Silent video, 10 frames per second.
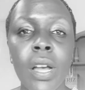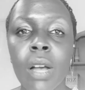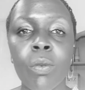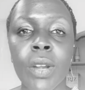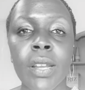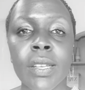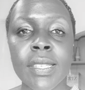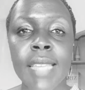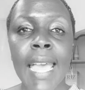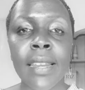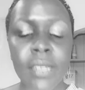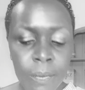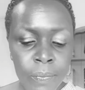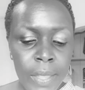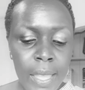I won't understand.
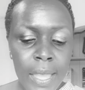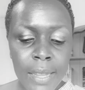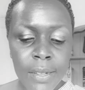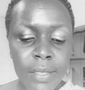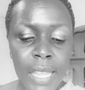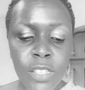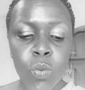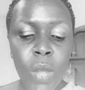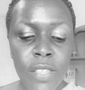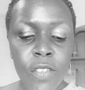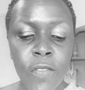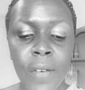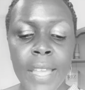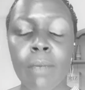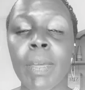And that's why you
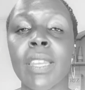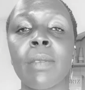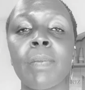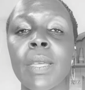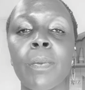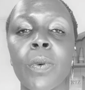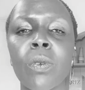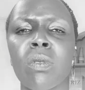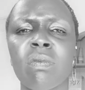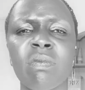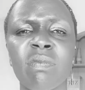find many people,